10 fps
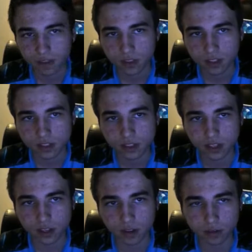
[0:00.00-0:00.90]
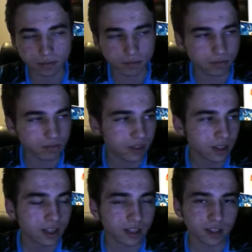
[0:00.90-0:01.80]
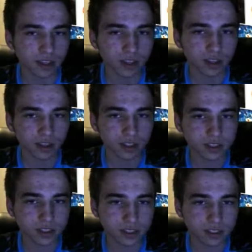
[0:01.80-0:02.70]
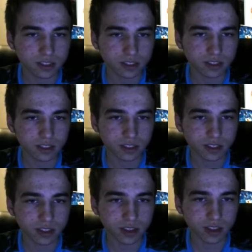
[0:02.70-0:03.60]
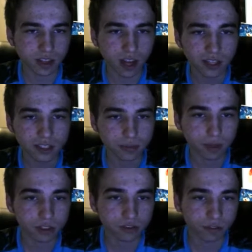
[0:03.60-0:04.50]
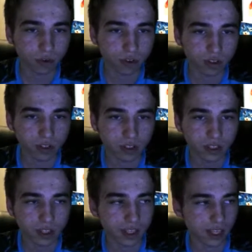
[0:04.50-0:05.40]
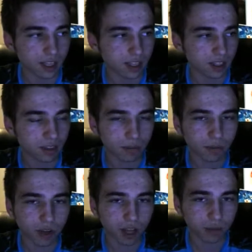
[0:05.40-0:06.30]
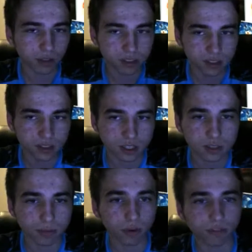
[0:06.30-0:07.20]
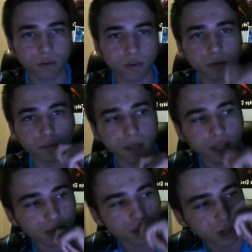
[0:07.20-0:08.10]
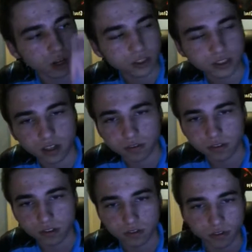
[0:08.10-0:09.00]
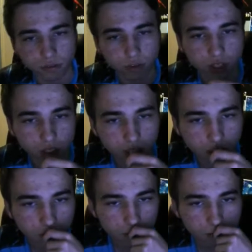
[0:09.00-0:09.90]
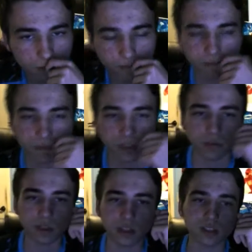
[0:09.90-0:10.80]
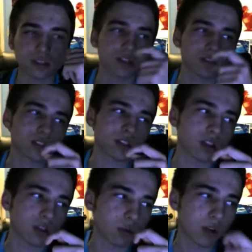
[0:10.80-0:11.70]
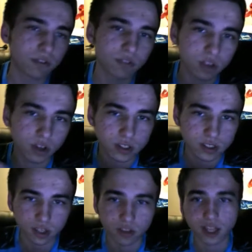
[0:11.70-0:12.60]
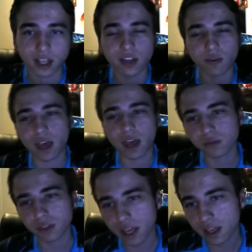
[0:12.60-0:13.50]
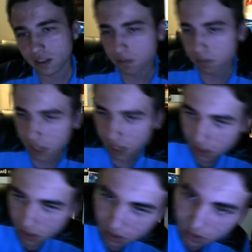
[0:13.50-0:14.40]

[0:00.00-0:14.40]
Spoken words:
So this is not as much for getting more Emrys's, it's more for being able to call stuff for free. Because there's quite a few cards in here that interact with that mechanic,